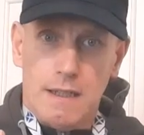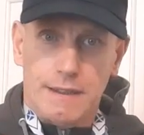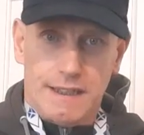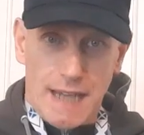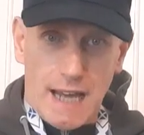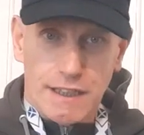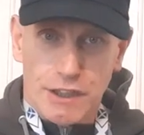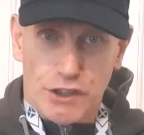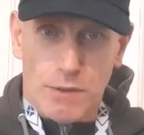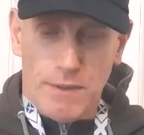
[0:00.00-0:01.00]
to challenge
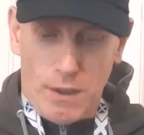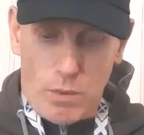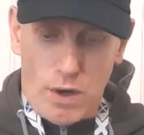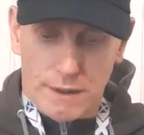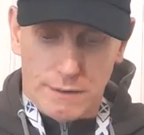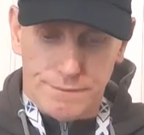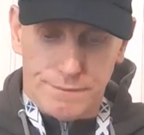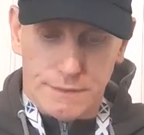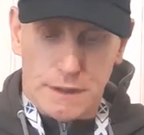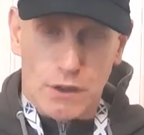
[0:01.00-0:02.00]
the summary warrant,
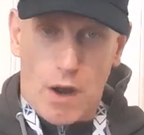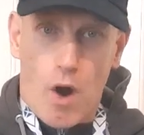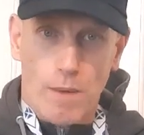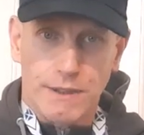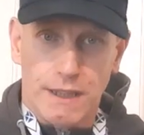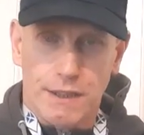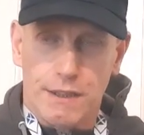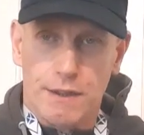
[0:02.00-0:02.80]
there's options.